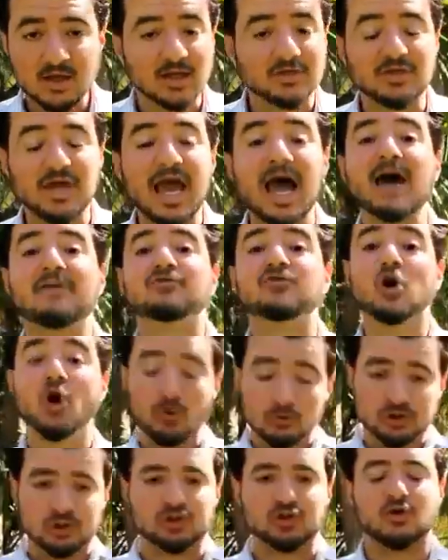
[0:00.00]
that they have
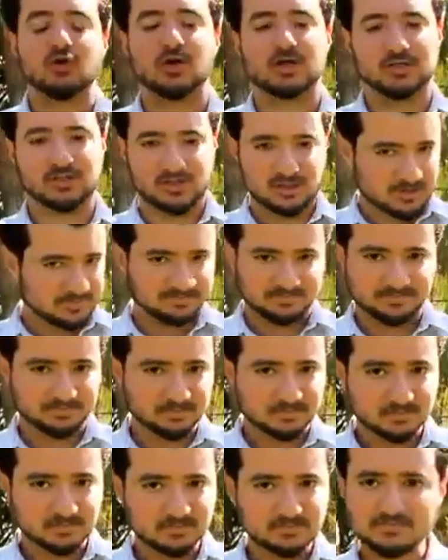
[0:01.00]
no choice,
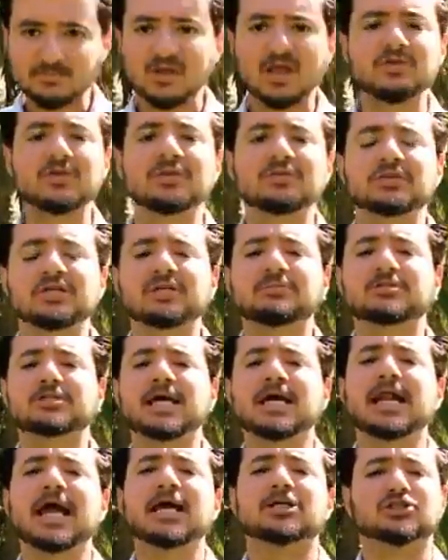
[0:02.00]
that the deep
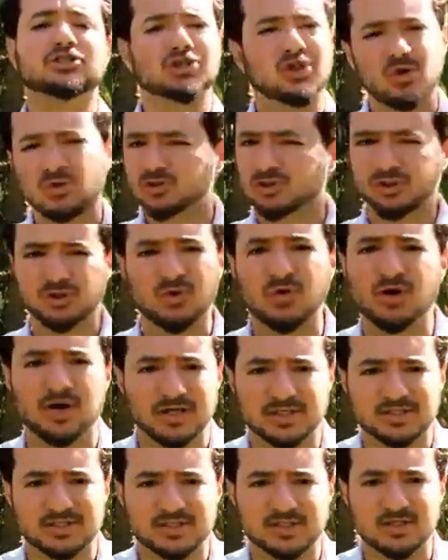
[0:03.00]
state has no
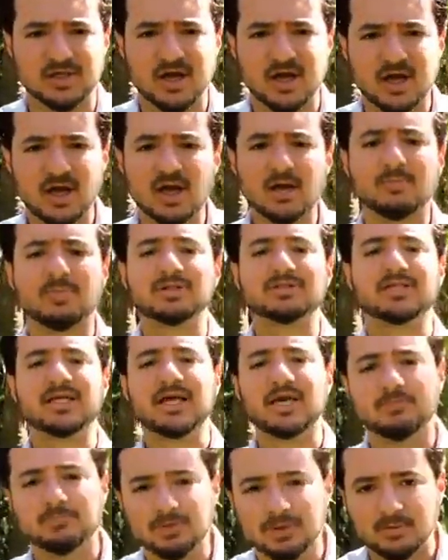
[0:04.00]
choice but
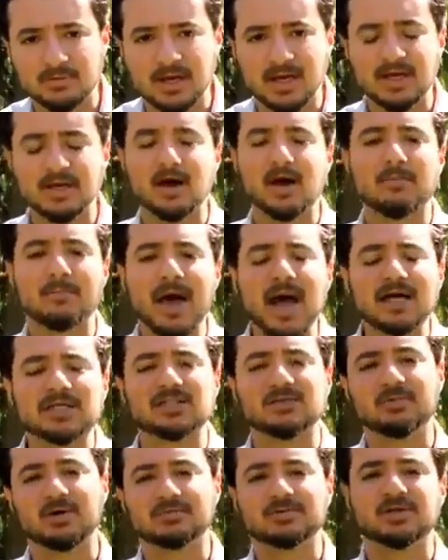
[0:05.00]
to implement a
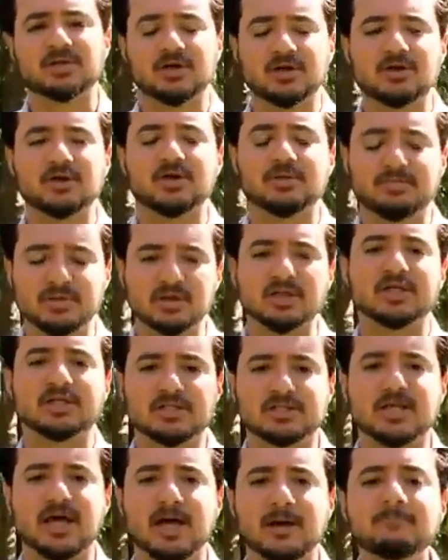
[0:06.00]
maximum security police
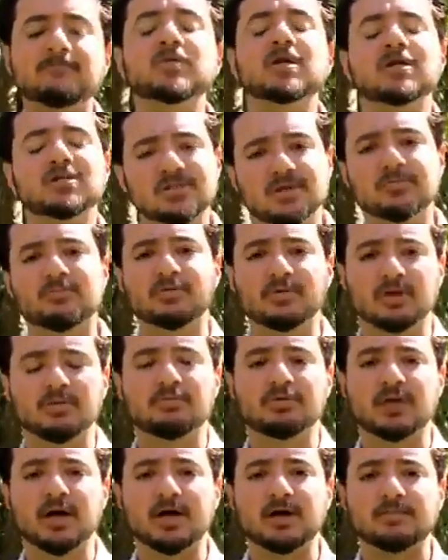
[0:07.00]
state. Simple
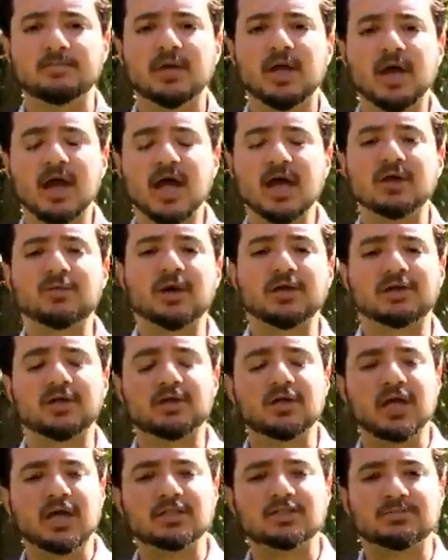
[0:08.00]
and plain. Anyway,
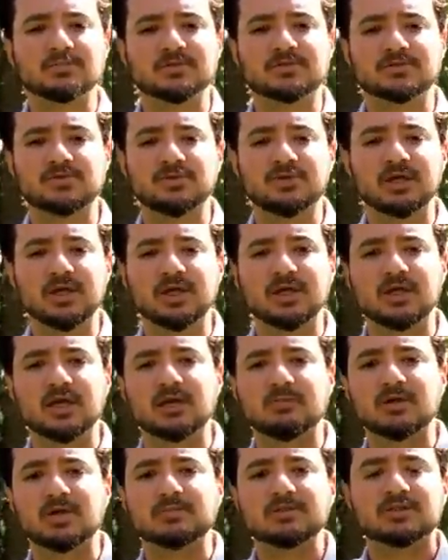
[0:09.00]
thank you guys so much for tuning in.
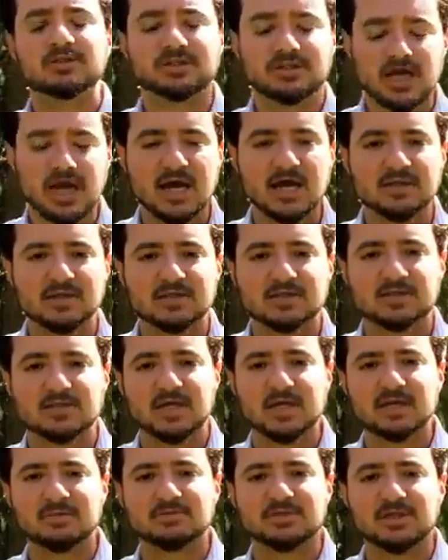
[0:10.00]
Again, my name is Chad. This is
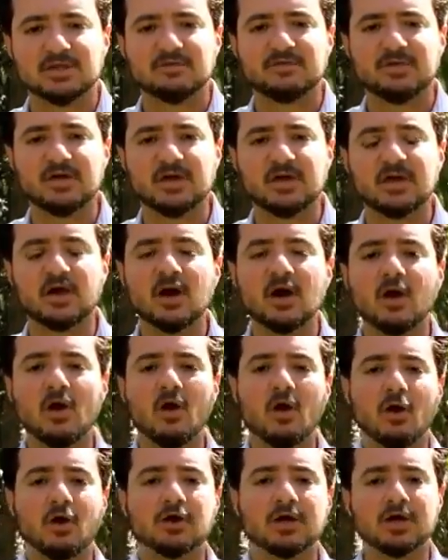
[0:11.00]
AMTV.
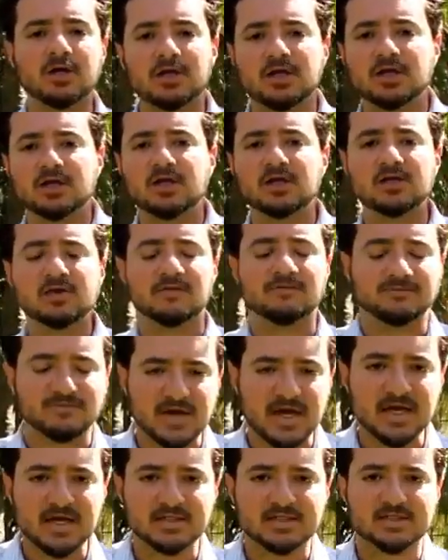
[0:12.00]
Hard hitting and in your
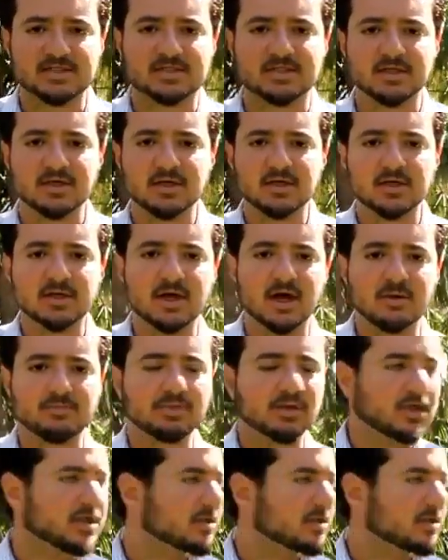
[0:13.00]
face. God